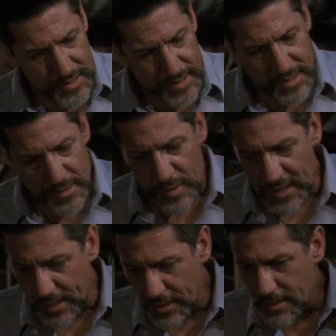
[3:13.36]
Next
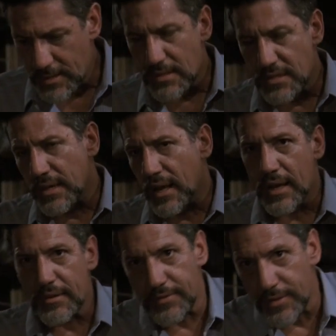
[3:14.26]
week's
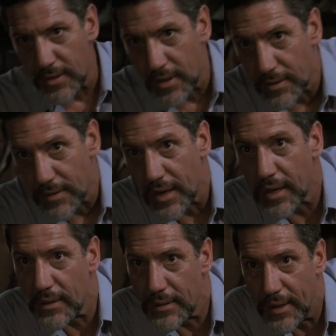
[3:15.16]
July 4th
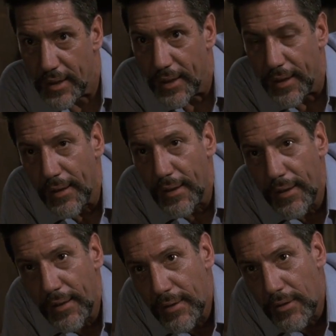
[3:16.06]
holiday.
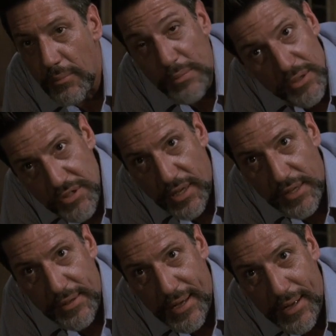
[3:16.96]
Mill
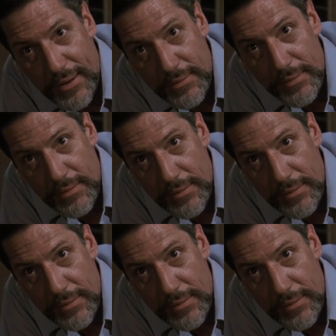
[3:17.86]
shut down.